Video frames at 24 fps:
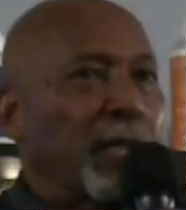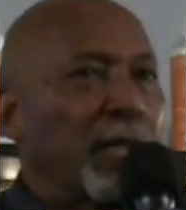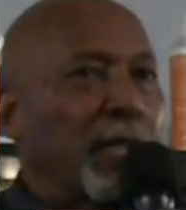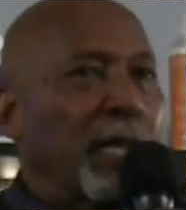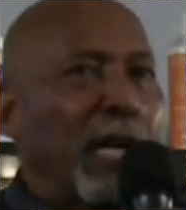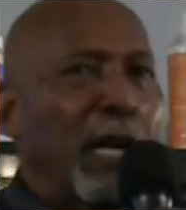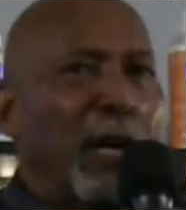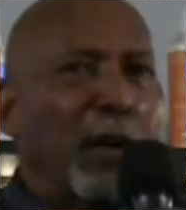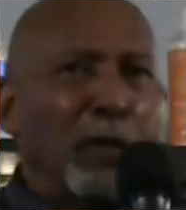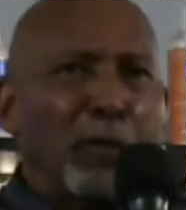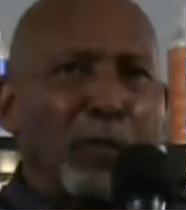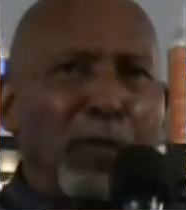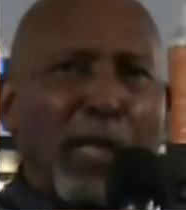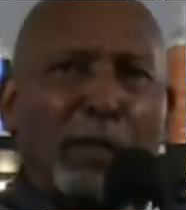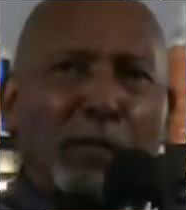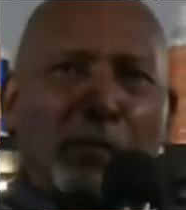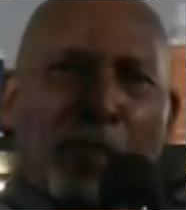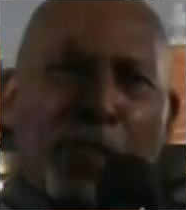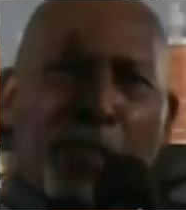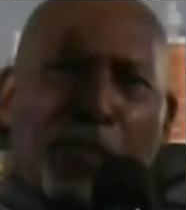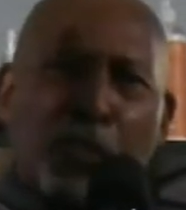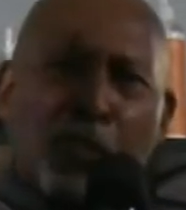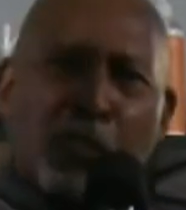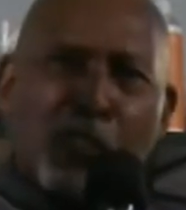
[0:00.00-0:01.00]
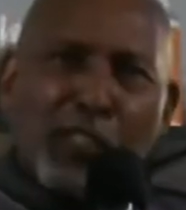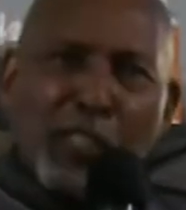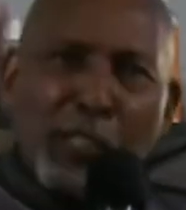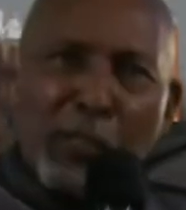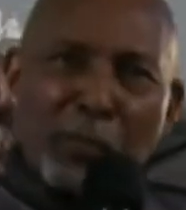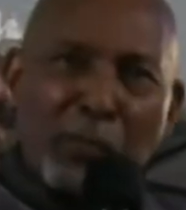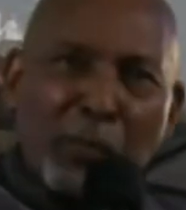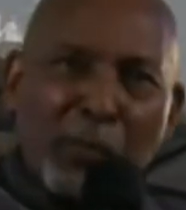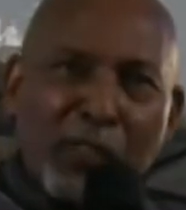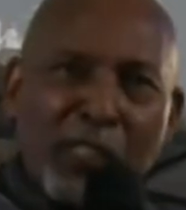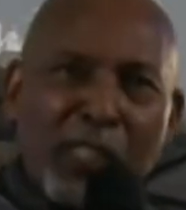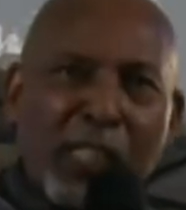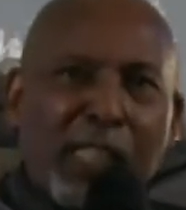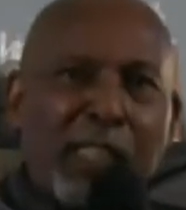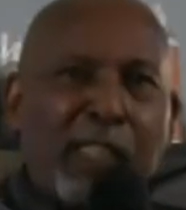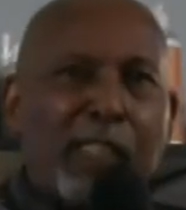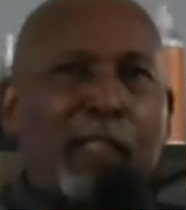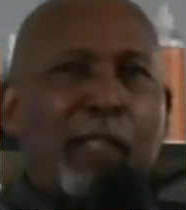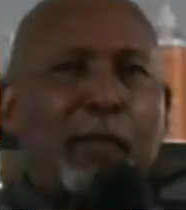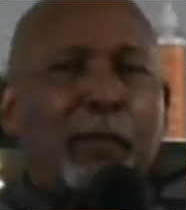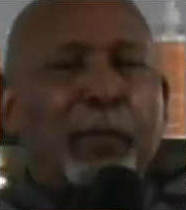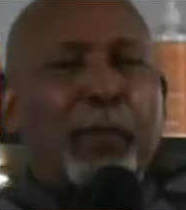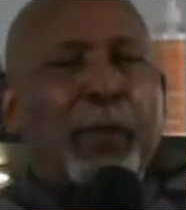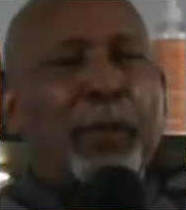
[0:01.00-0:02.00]
I hope that makes simple sense
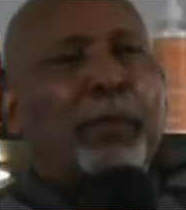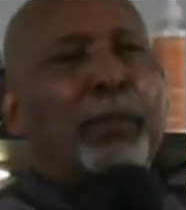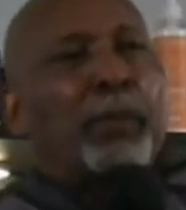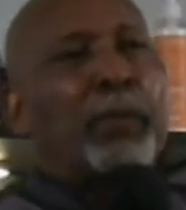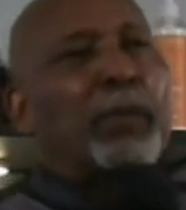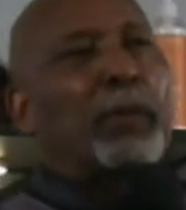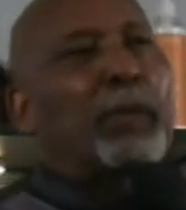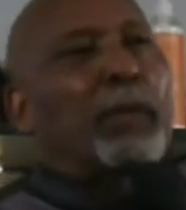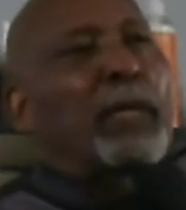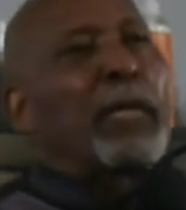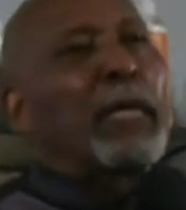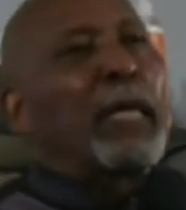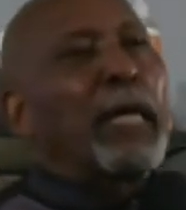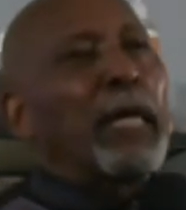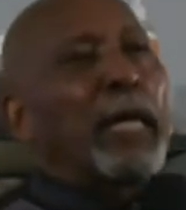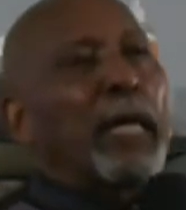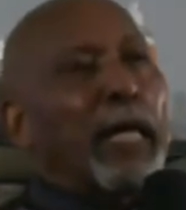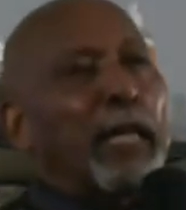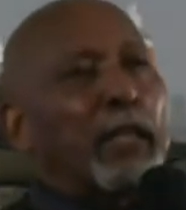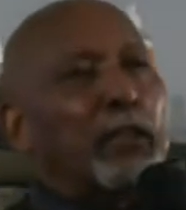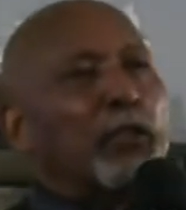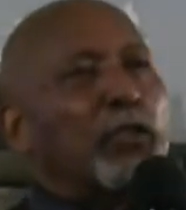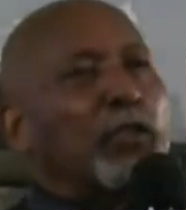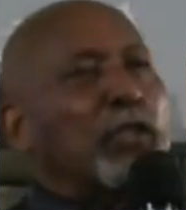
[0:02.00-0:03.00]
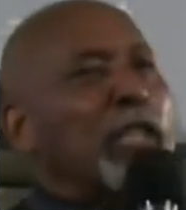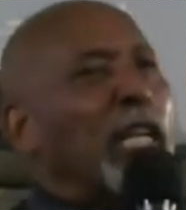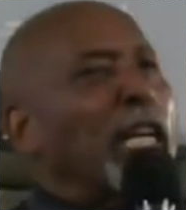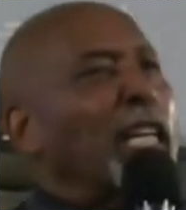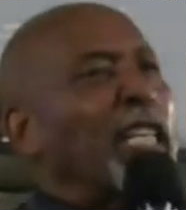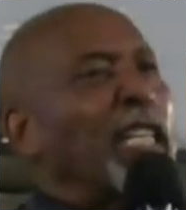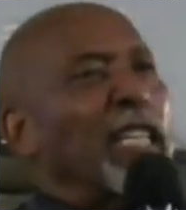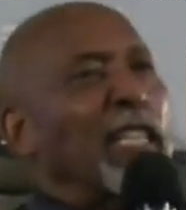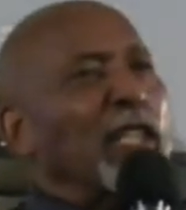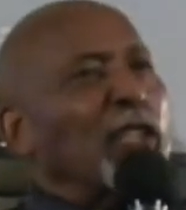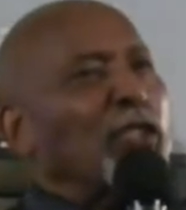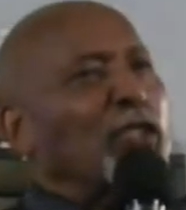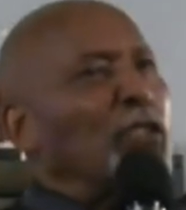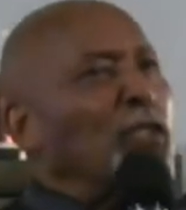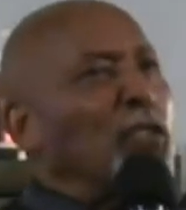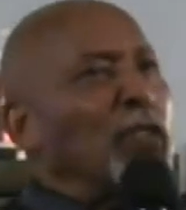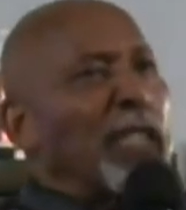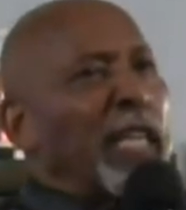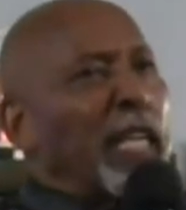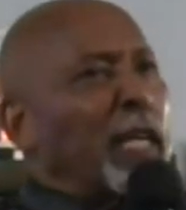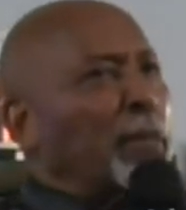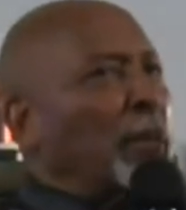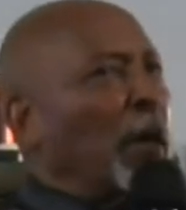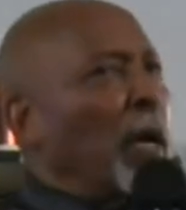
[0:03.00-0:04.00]
to people. And you study this. Don't
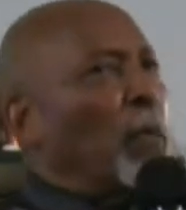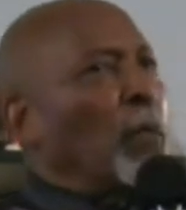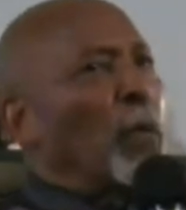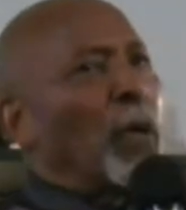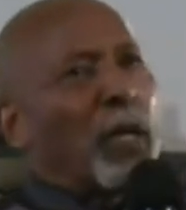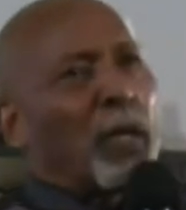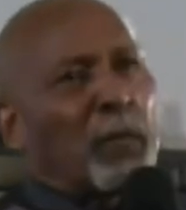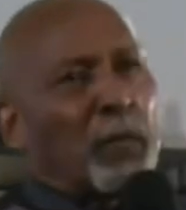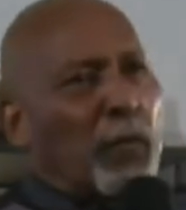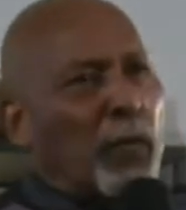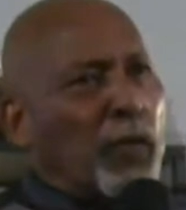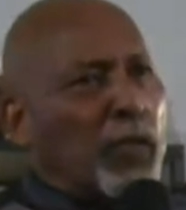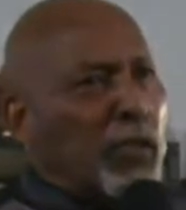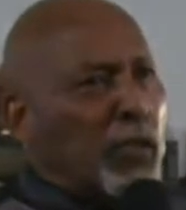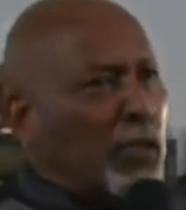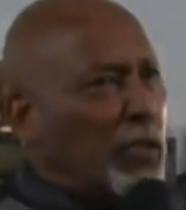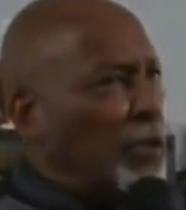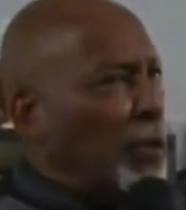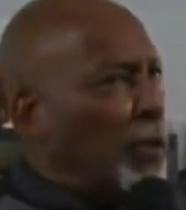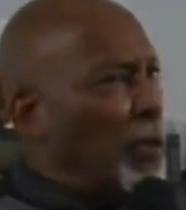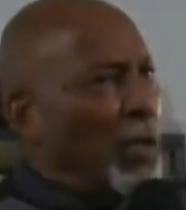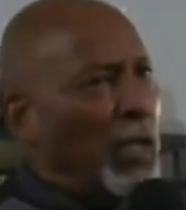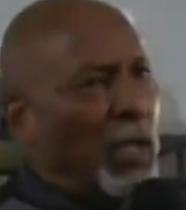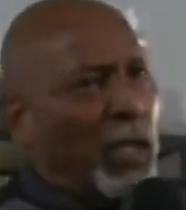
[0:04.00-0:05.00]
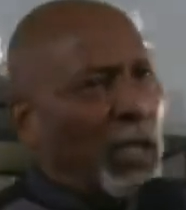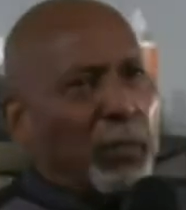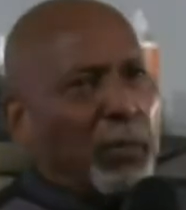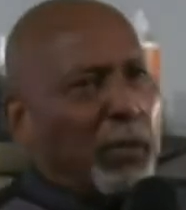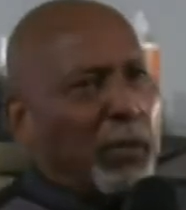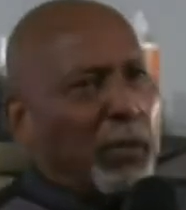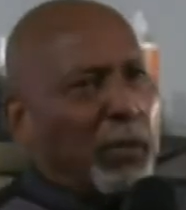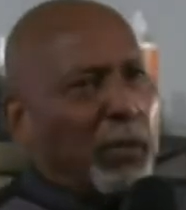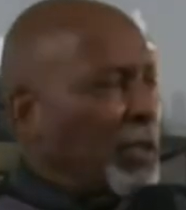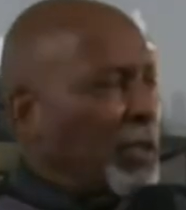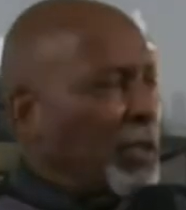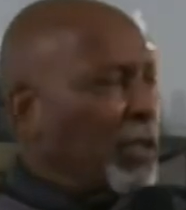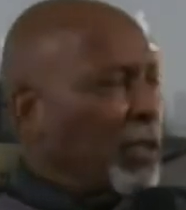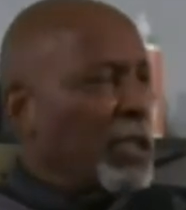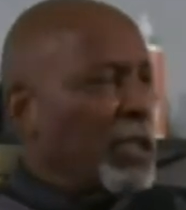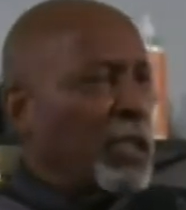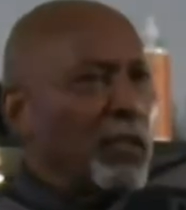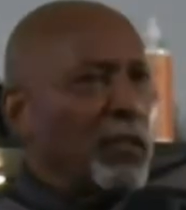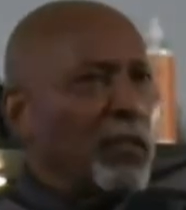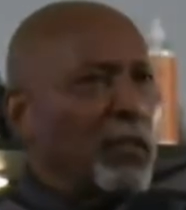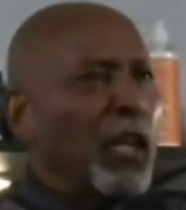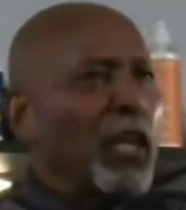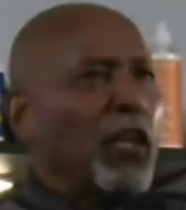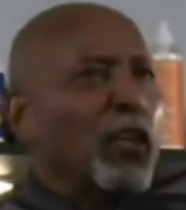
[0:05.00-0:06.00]
take my word for it. Just go look up here. You can get
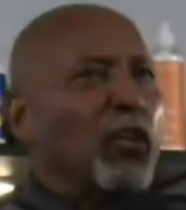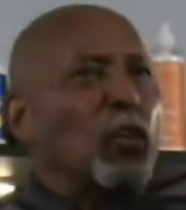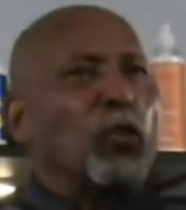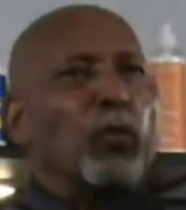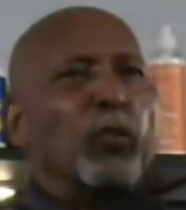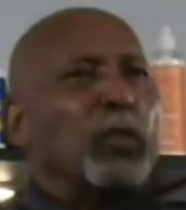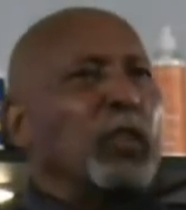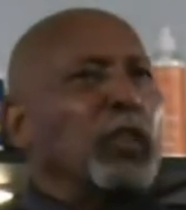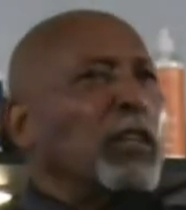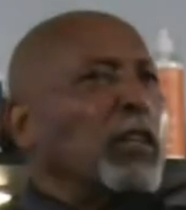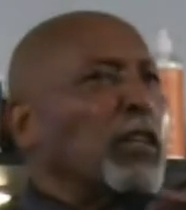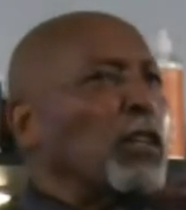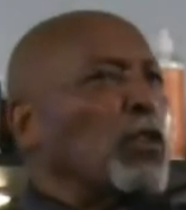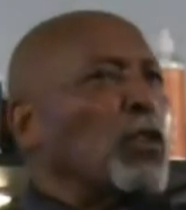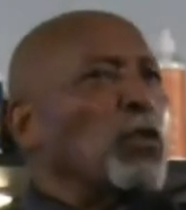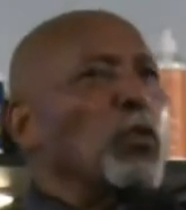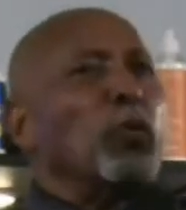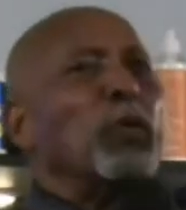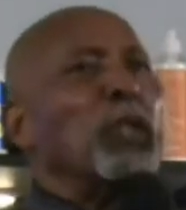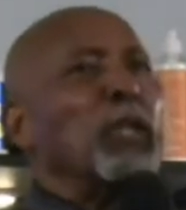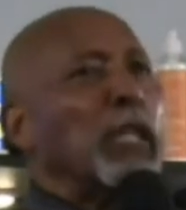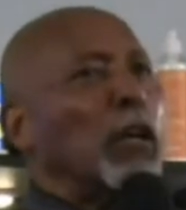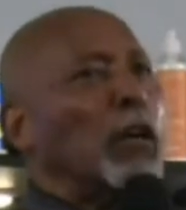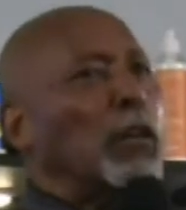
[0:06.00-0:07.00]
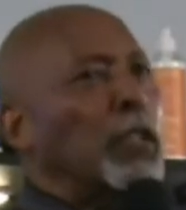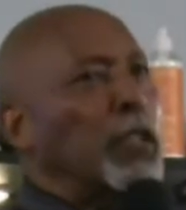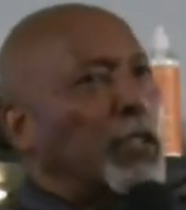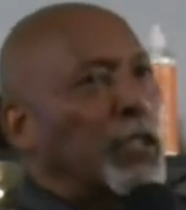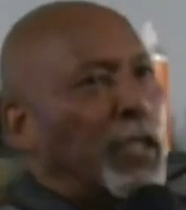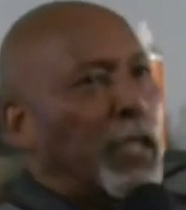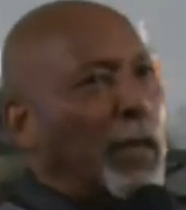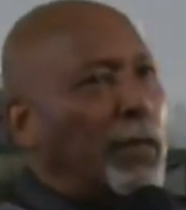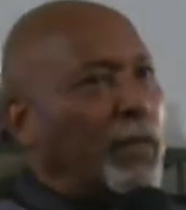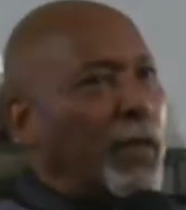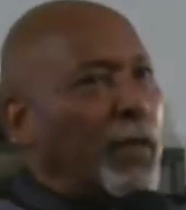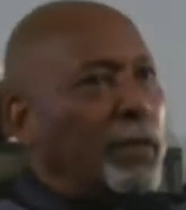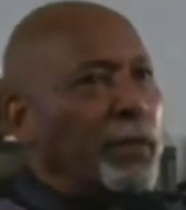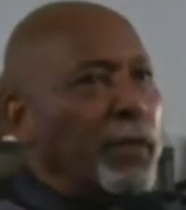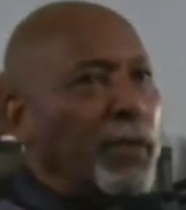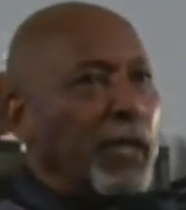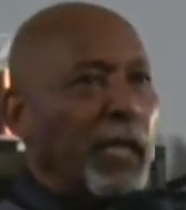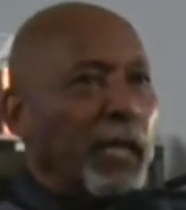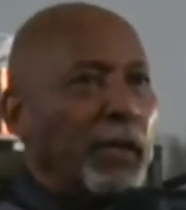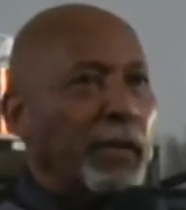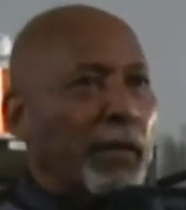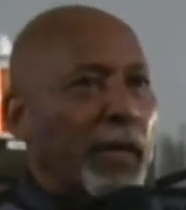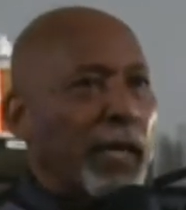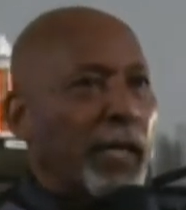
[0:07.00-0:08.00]
on the Google. You can Google all the stuff I'm
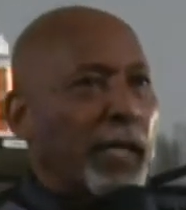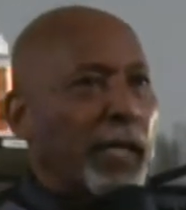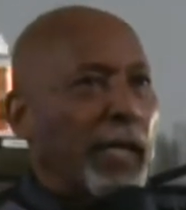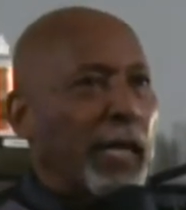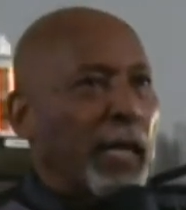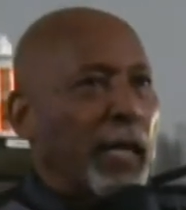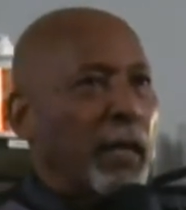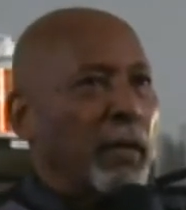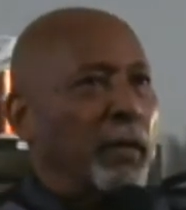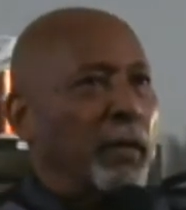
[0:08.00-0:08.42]
saying right now.